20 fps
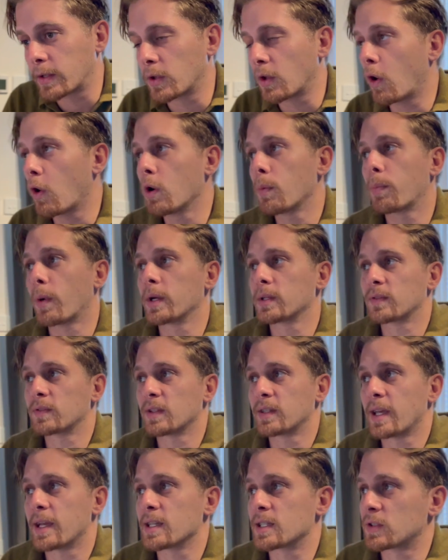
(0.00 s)
the whole point of
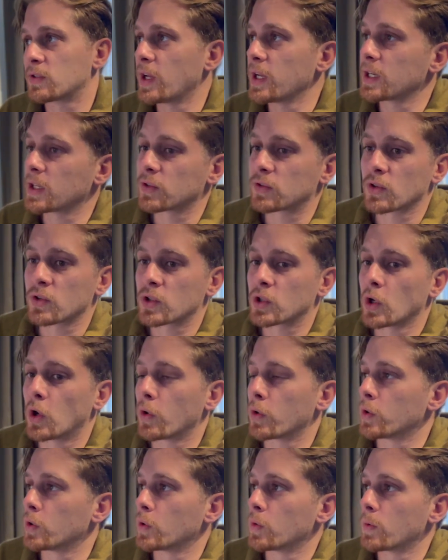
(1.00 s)
today's training is to show
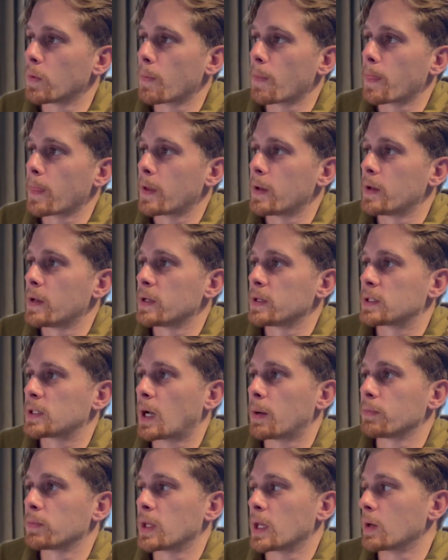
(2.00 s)
you
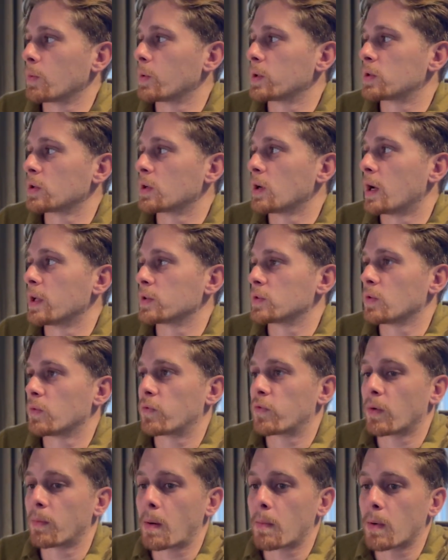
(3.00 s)
something with regards to,
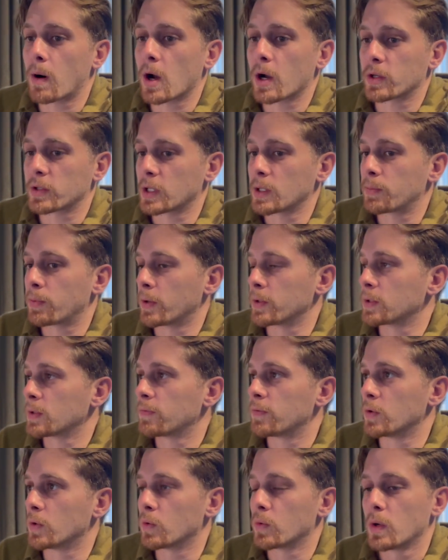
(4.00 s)
from a marketing point of
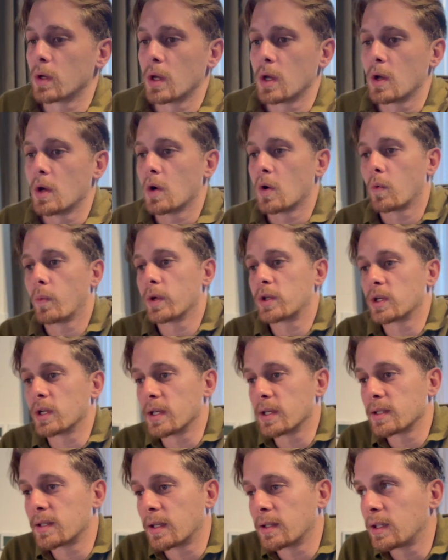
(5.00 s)
view, which
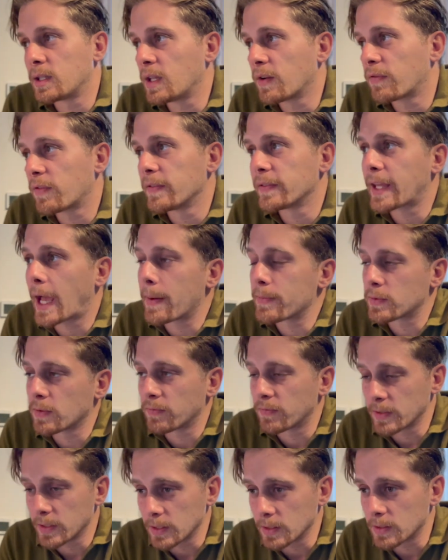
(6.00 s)
is the different types of
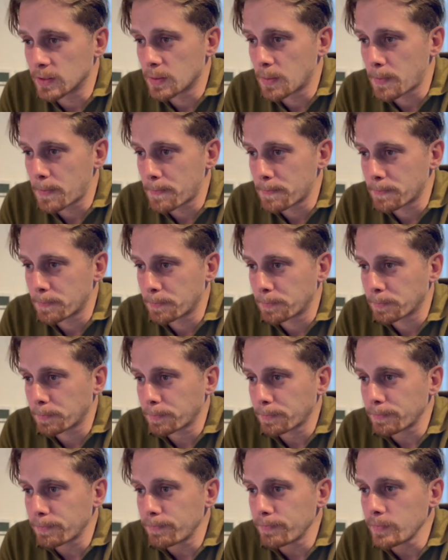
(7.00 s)
leads.
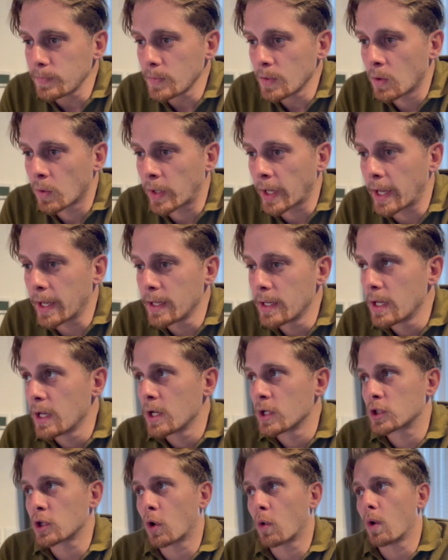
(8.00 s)
Okay,
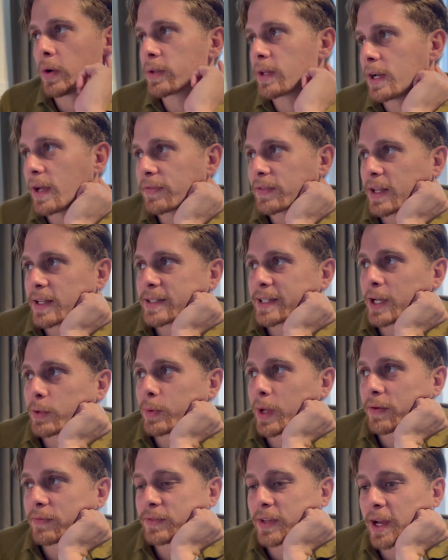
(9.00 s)
so on the left-hand side, we
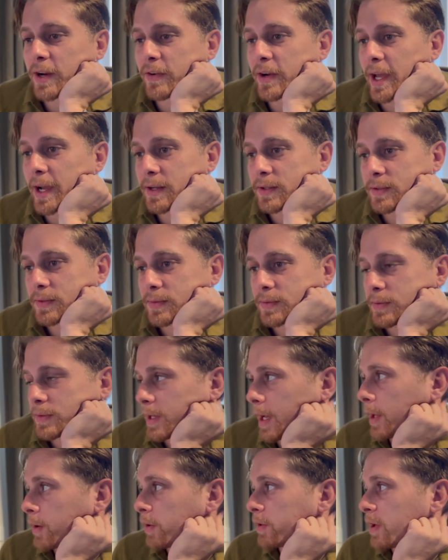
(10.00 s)
have direct,
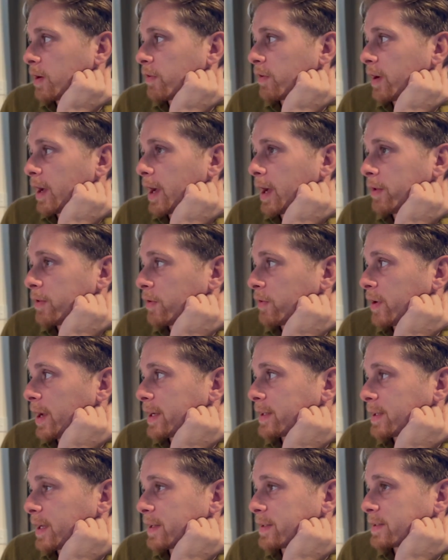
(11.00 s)
and on the
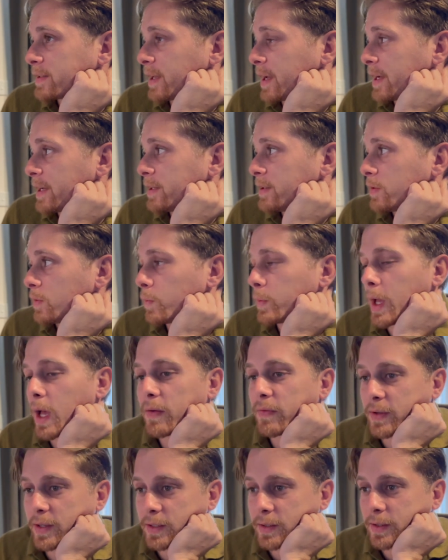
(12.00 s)
right-hand side, we have
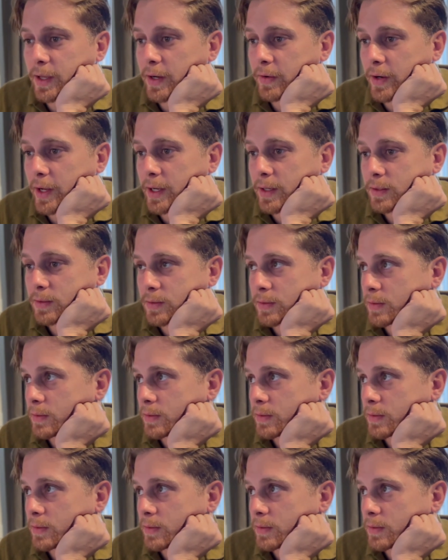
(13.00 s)
indirect.